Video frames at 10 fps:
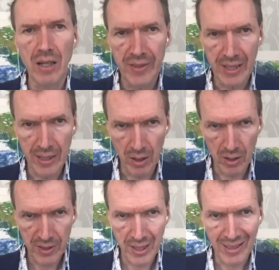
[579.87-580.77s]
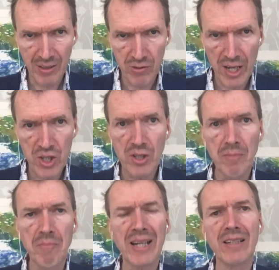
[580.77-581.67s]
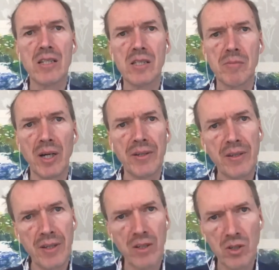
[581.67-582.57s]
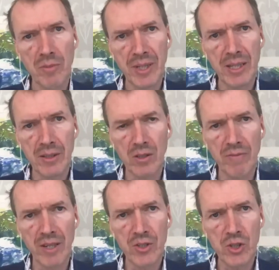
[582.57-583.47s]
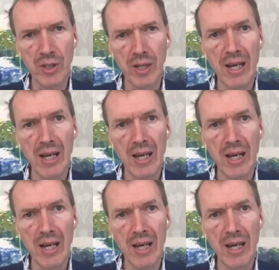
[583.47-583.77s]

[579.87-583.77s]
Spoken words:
the declaration mechanism under the European Convention